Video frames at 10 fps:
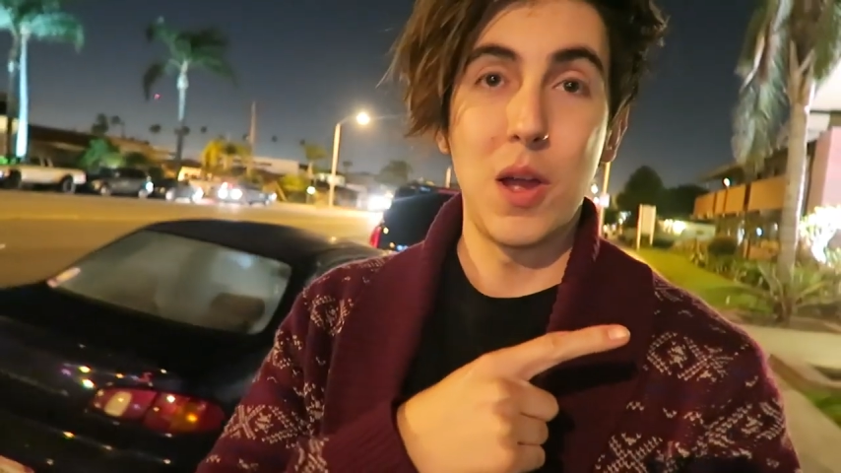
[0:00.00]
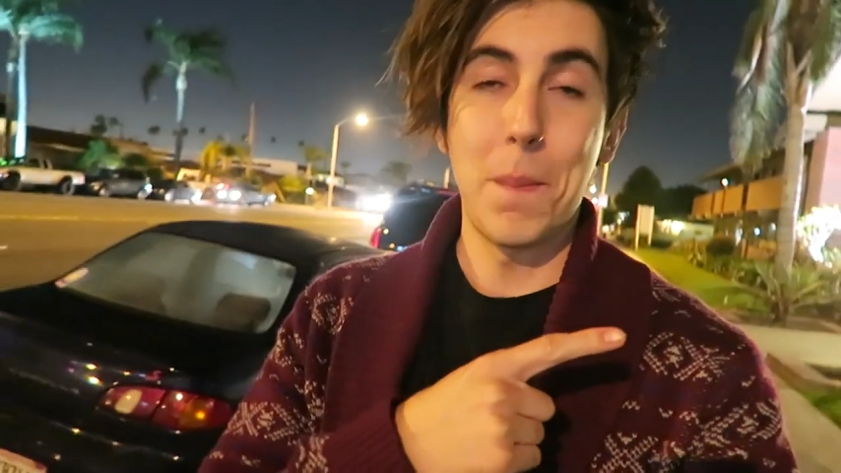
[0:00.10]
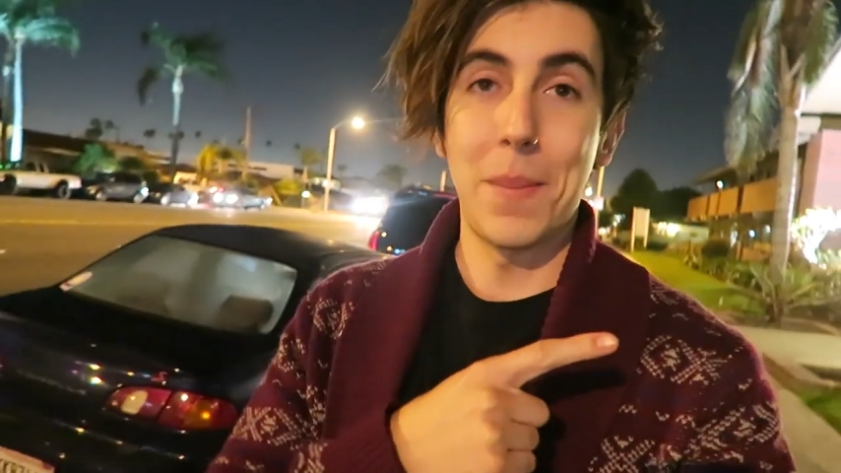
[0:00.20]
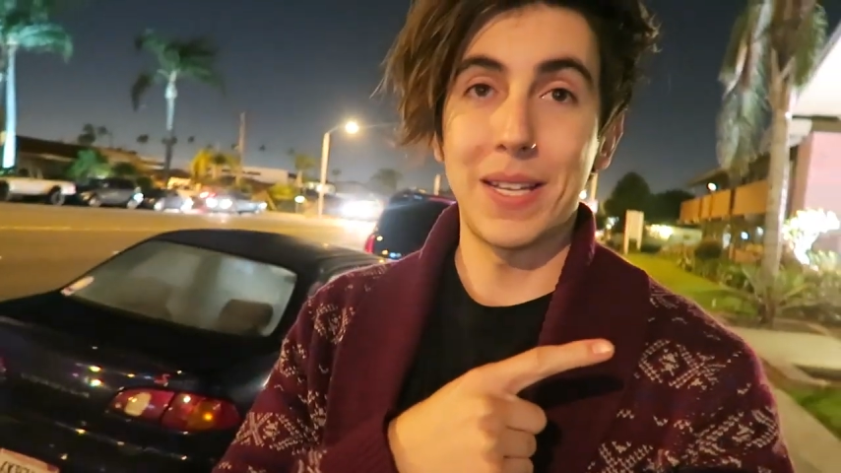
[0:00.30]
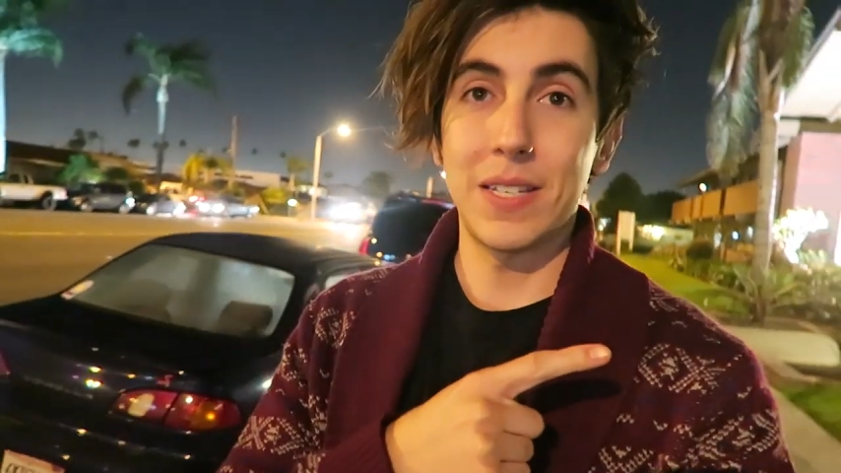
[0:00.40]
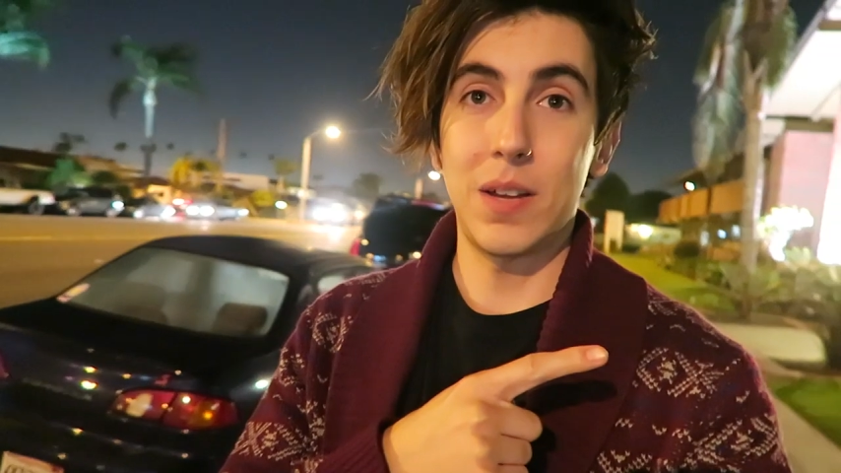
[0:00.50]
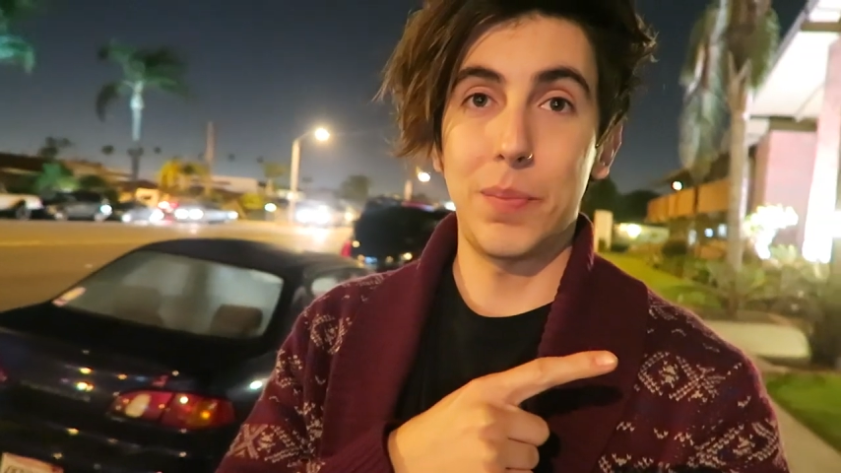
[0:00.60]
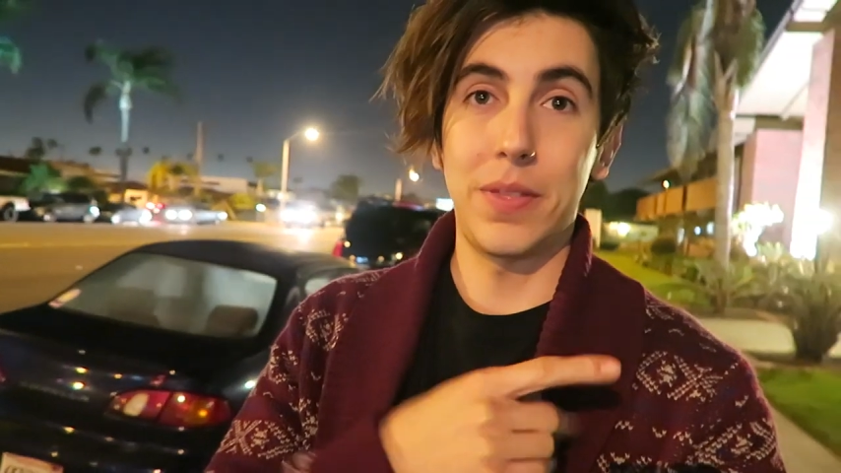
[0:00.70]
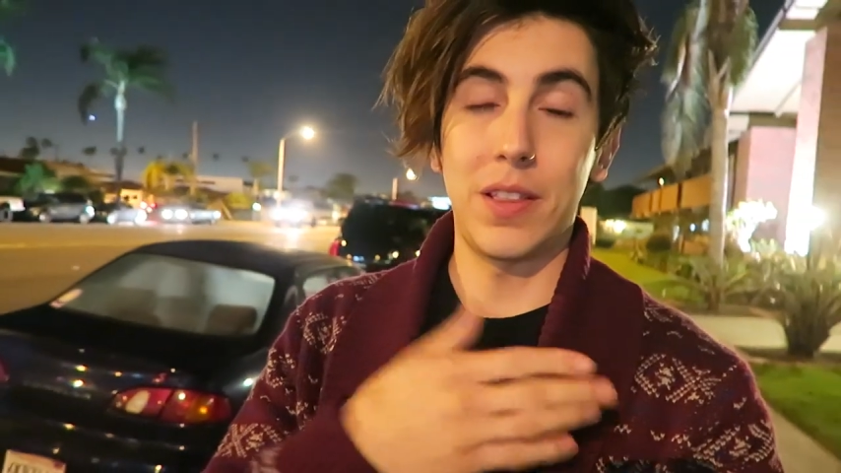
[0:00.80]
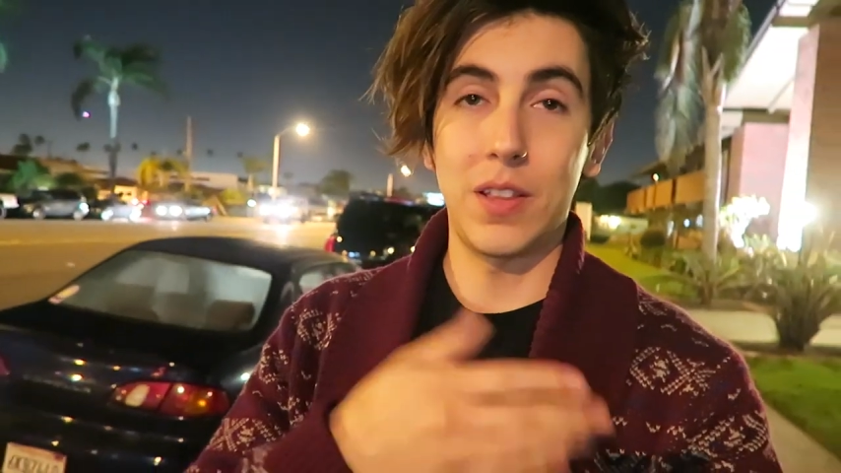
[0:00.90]
mess up
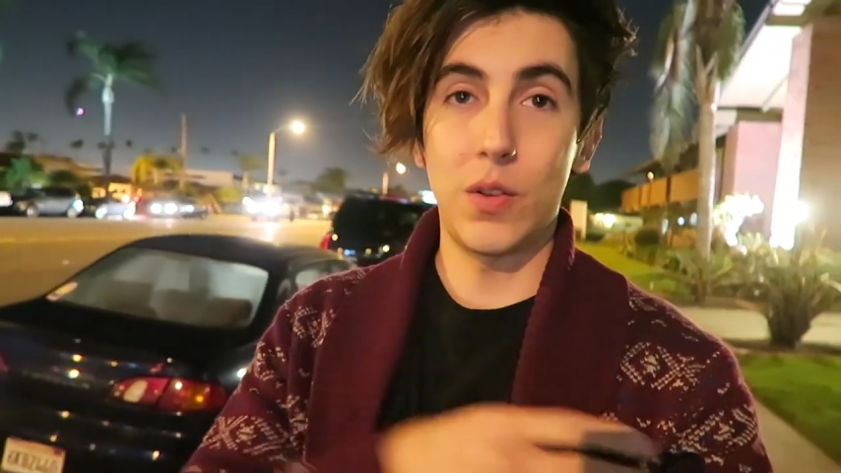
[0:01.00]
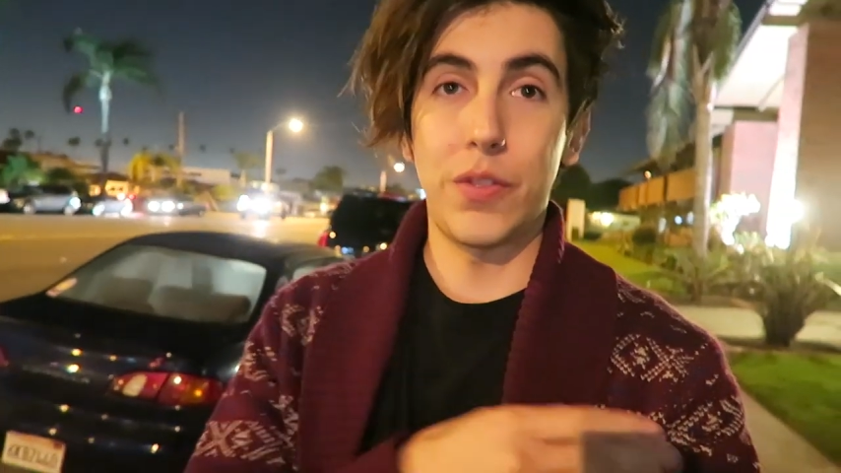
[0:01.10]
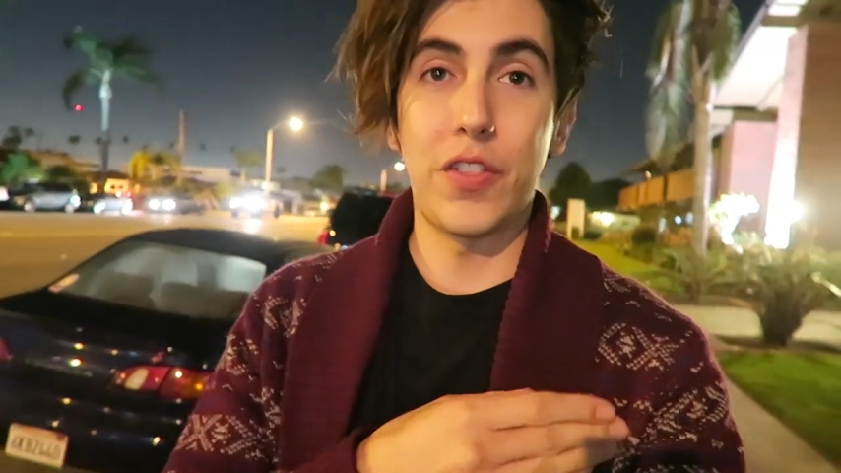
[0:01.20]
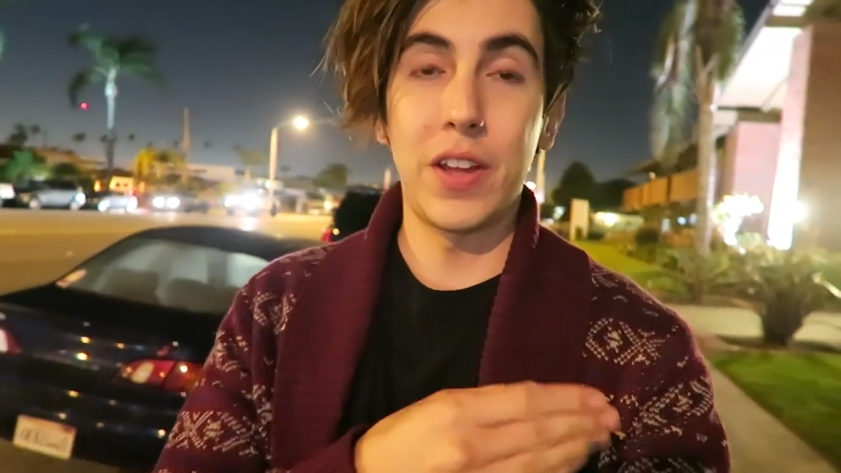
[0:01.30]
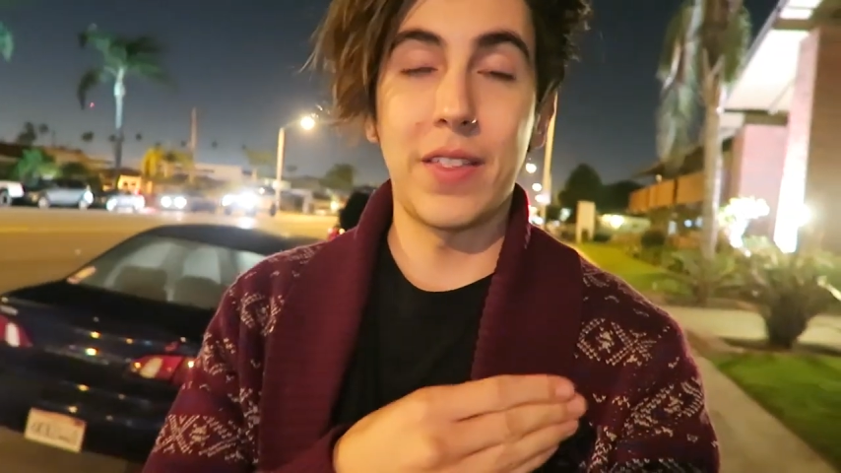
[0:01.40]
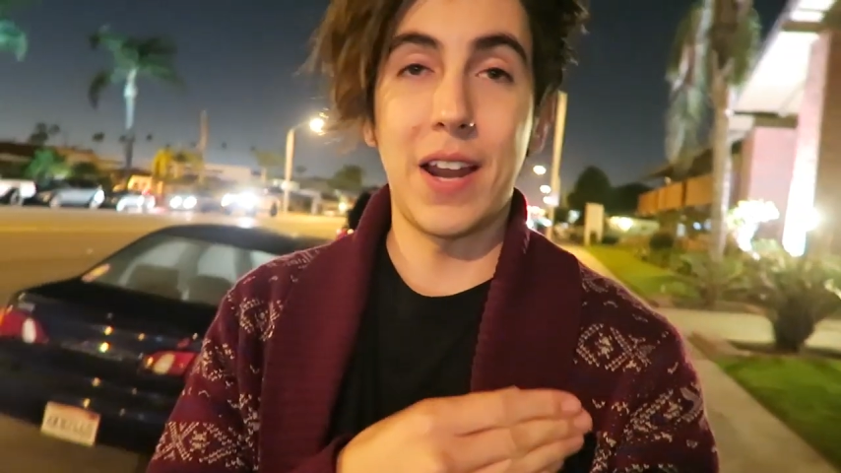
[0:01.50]
the little thing